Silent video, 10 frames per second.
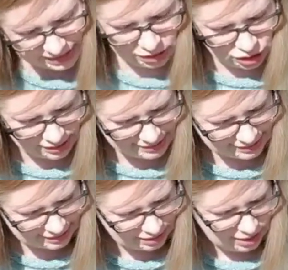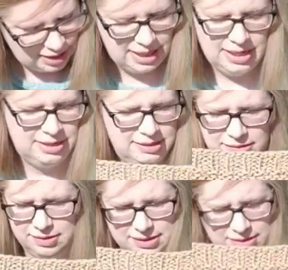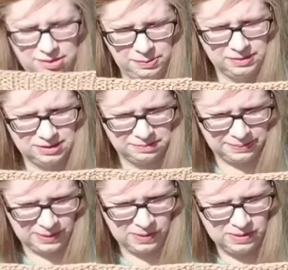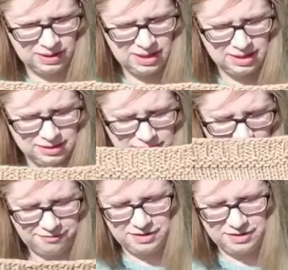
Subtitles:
stitches. And so it's super simple. So I've